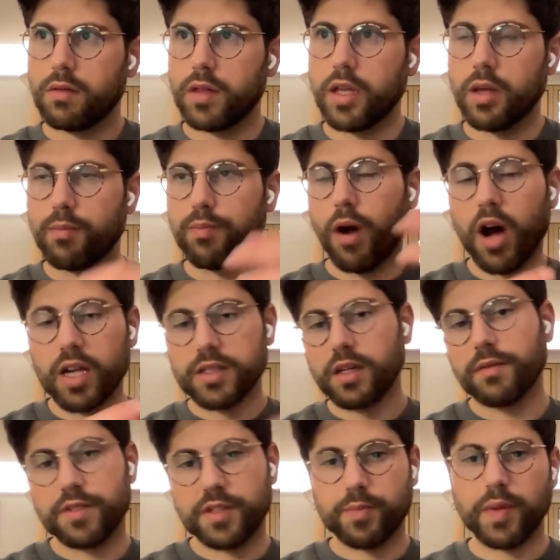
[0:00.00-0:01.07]
the
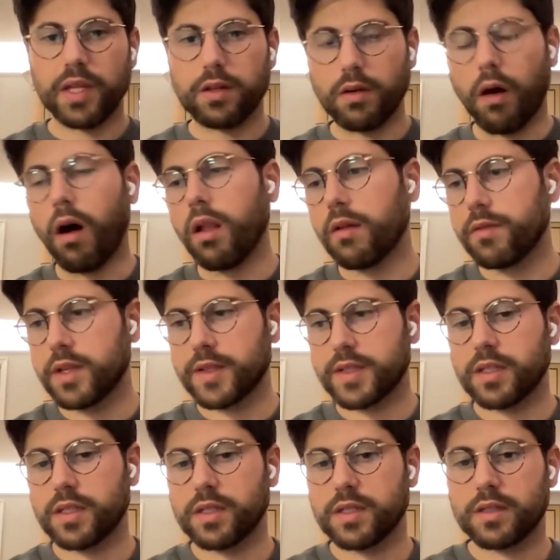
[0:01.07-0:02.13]
positive spin to all of
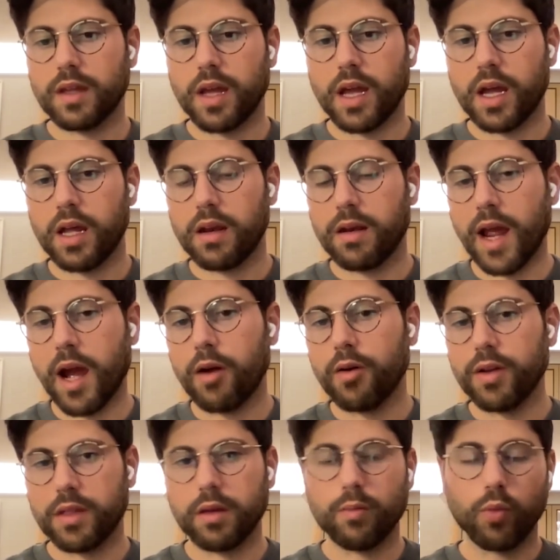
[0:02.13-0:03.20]
this is that now
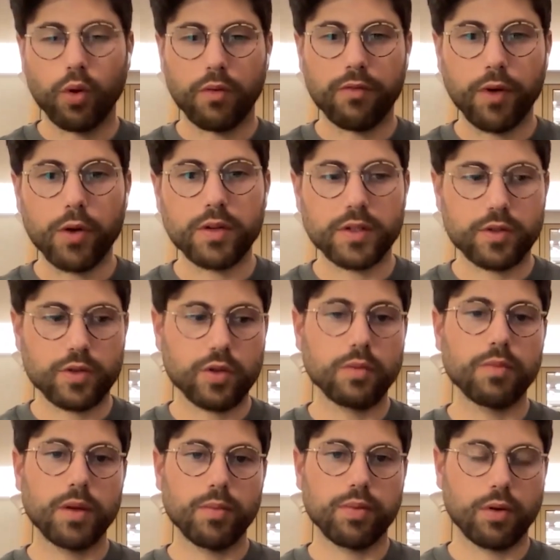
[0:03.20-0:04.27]
I think more focus
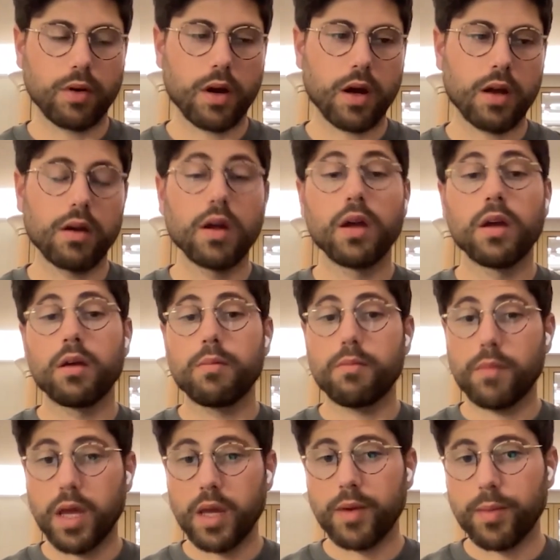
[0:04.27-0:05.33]
should be put on
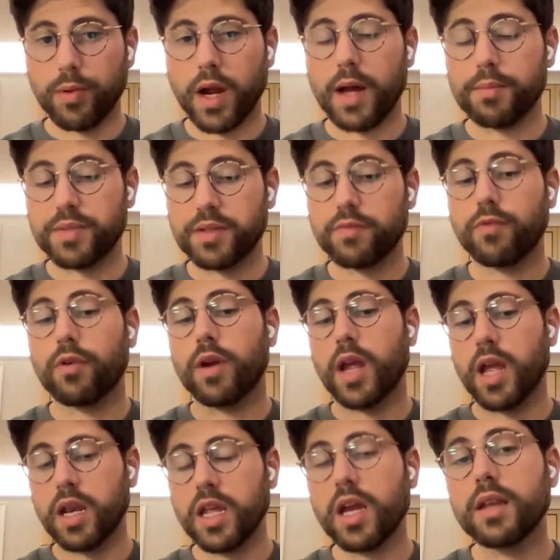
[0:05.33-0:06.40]
maybe perhaps for
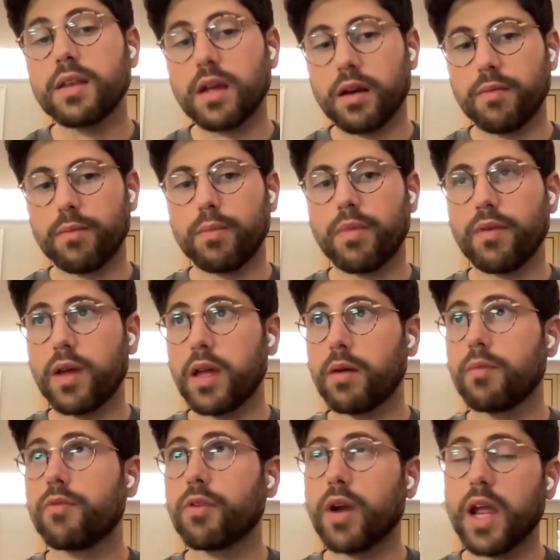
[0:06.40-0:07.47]
any identi-
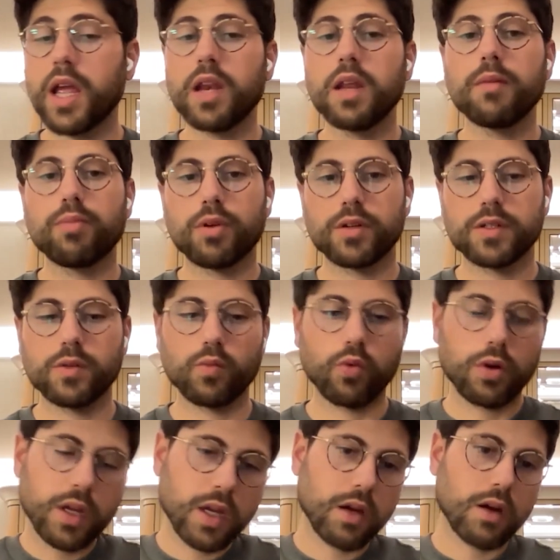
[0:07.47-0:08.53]
for any person
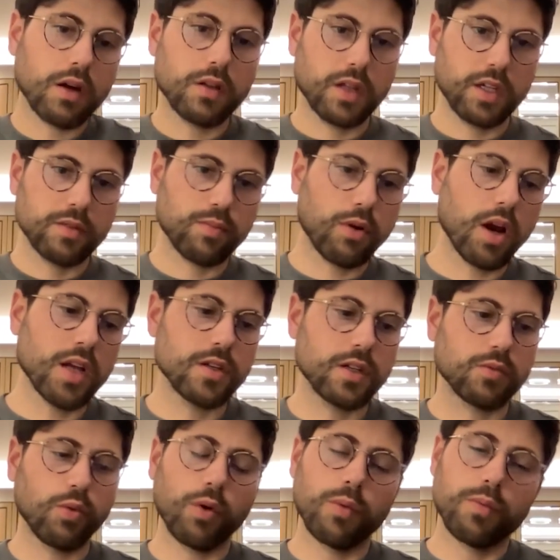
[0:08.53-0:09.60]
working on these
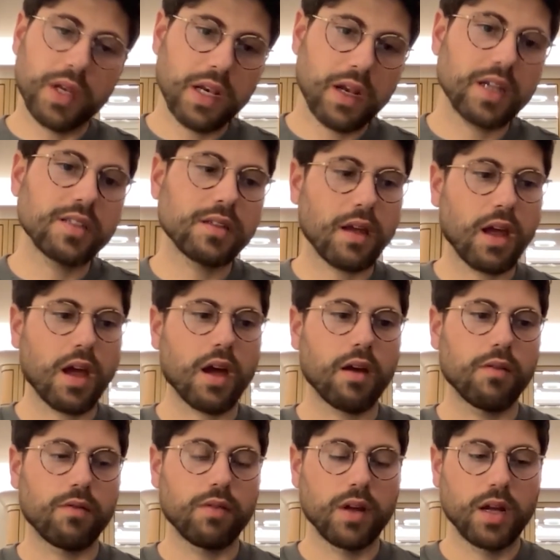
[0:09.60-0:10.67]
projects, well, it'd be nice to
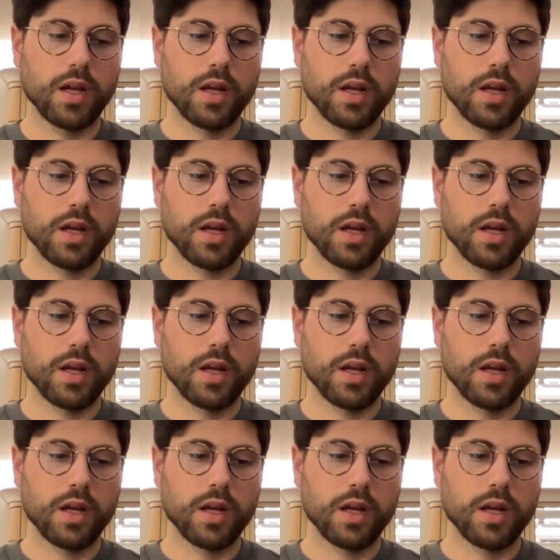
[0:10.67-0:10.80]
have